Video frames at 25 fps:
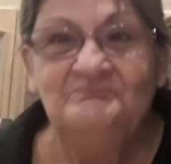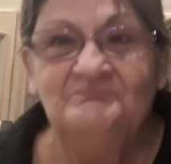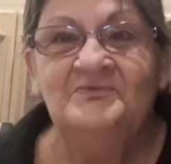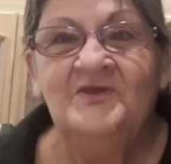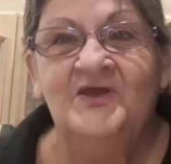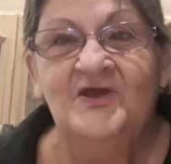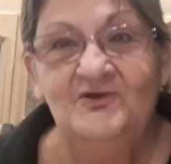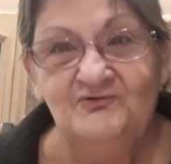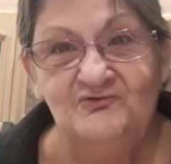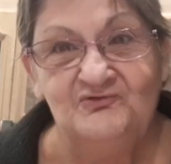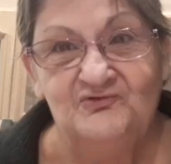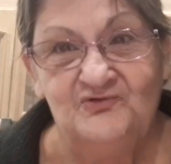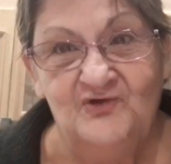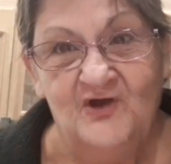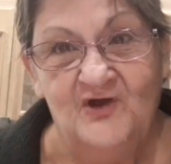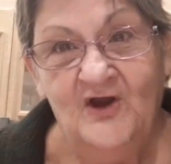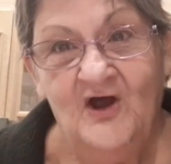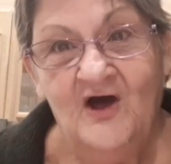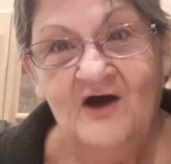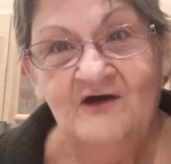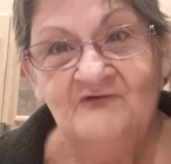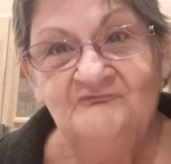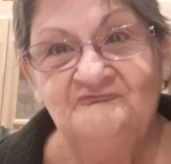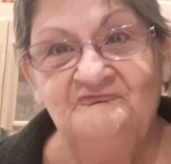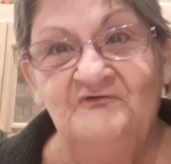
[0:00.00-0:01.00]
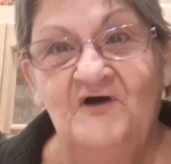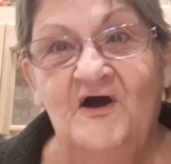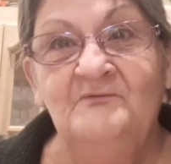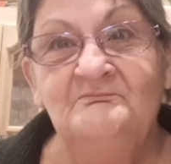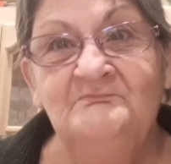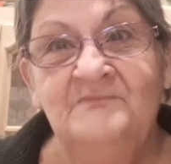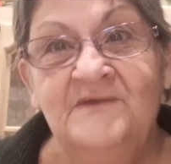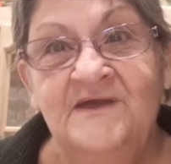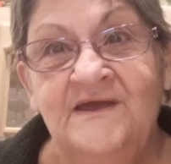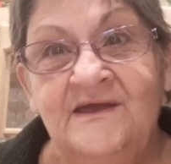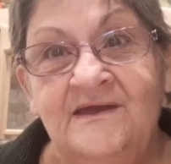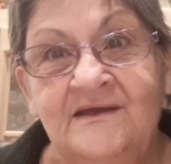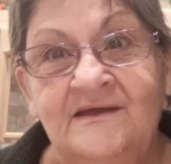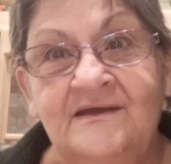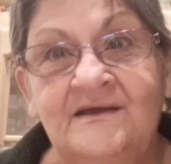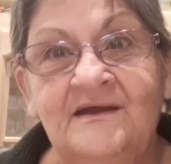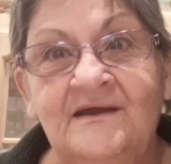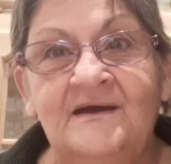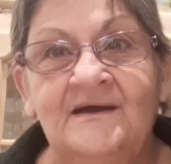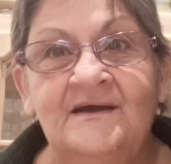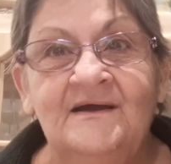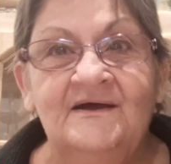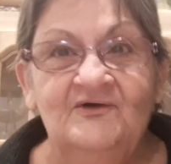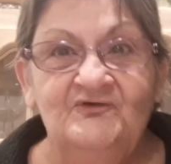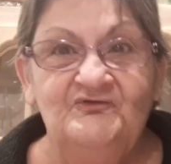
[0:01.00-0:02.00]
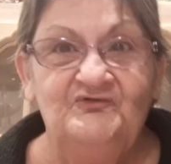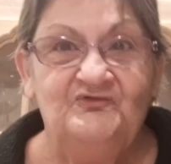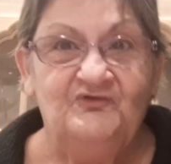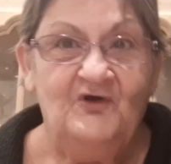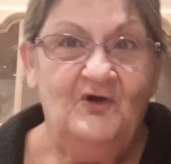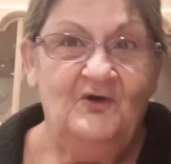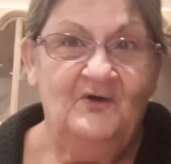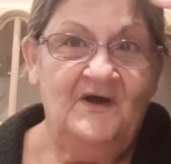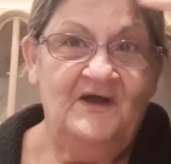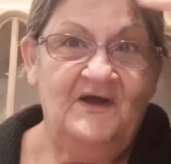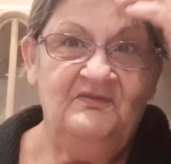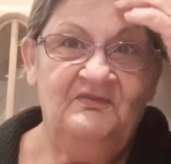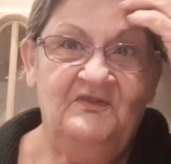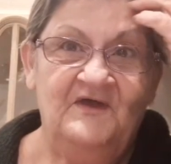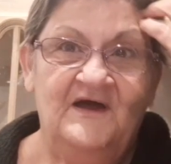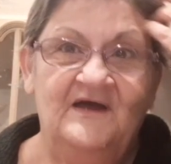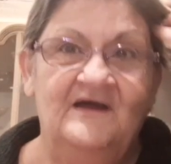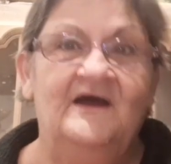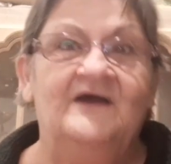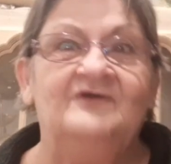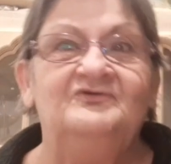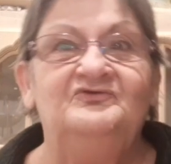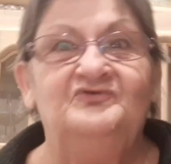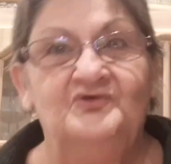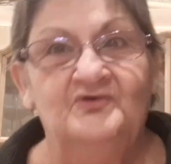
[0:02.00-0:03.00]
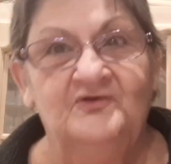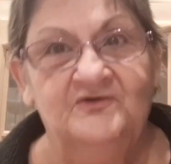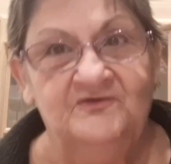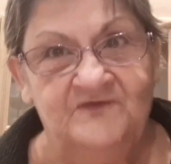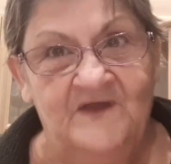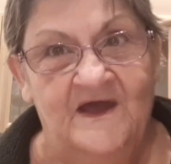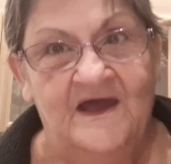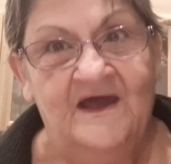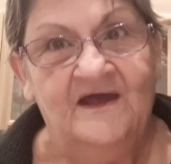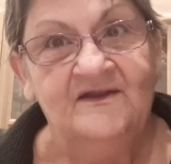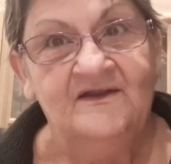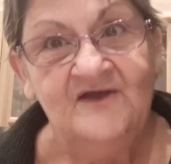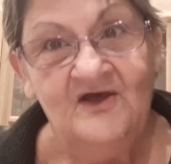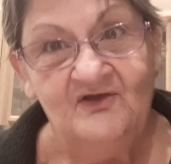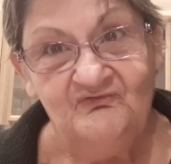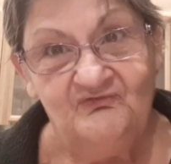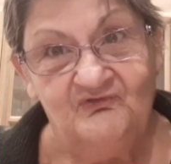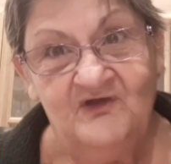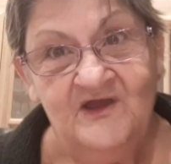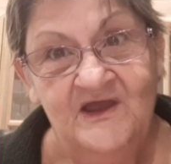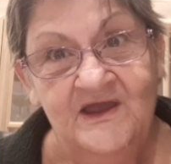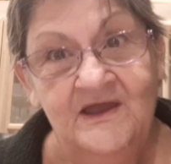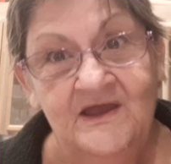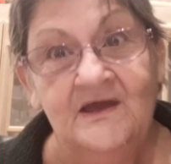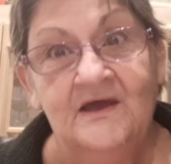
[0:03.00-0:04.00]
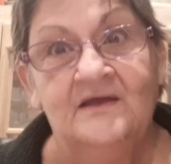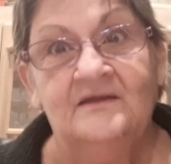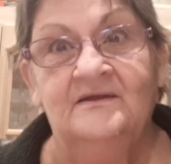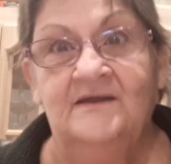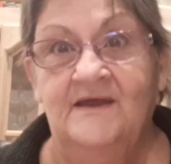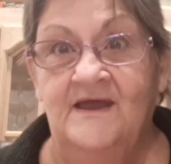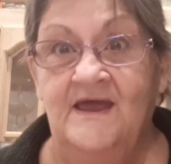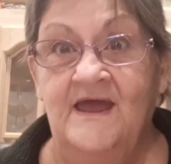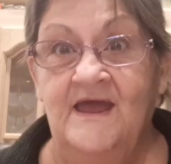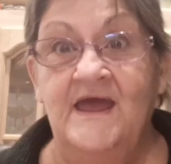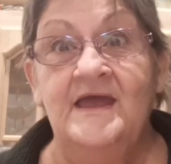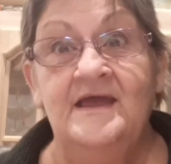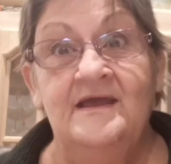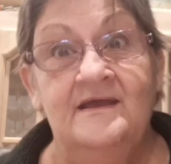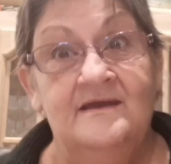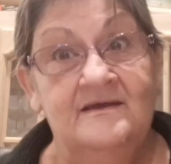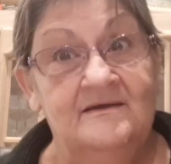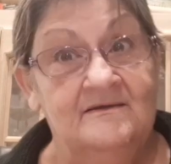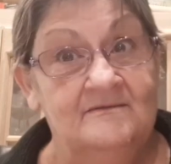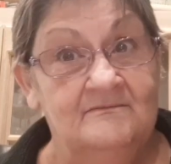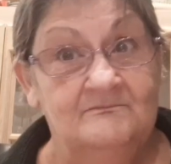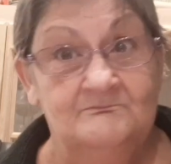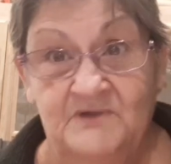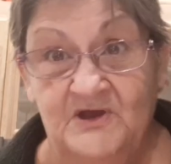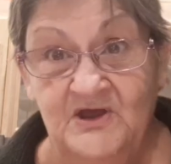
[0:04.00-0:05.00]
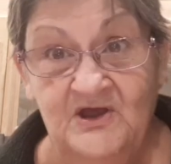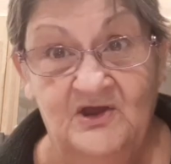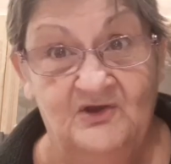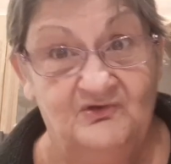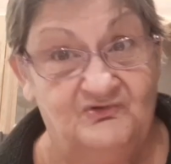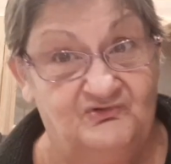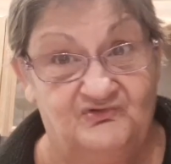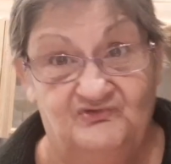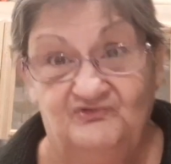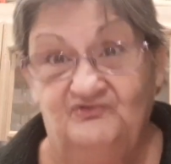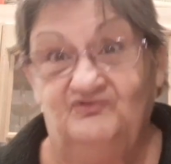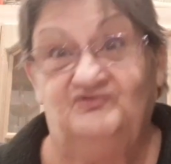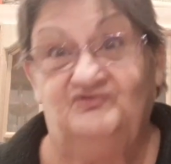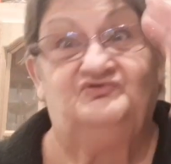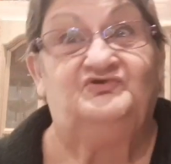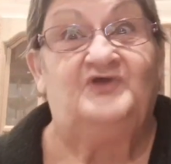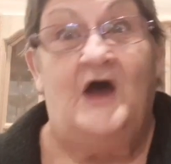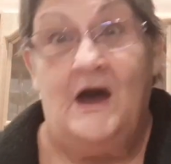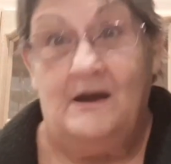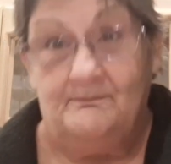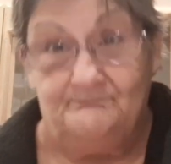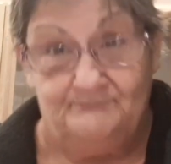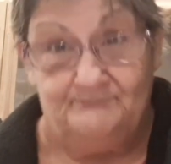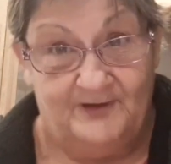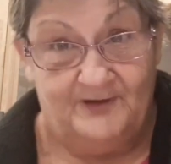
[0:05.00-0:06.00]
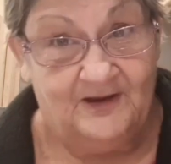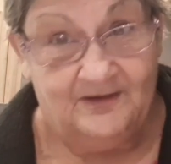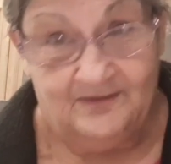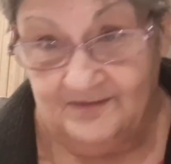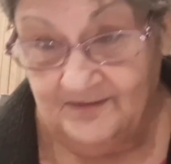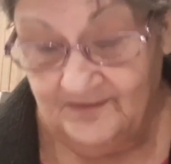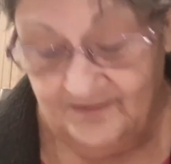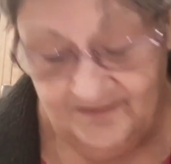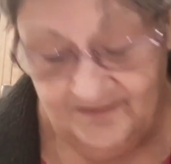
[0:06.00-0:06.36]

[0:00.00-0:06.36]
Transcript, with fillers: it shut off on me. So I thought I took that as a hint. Hey, bitch, stop it.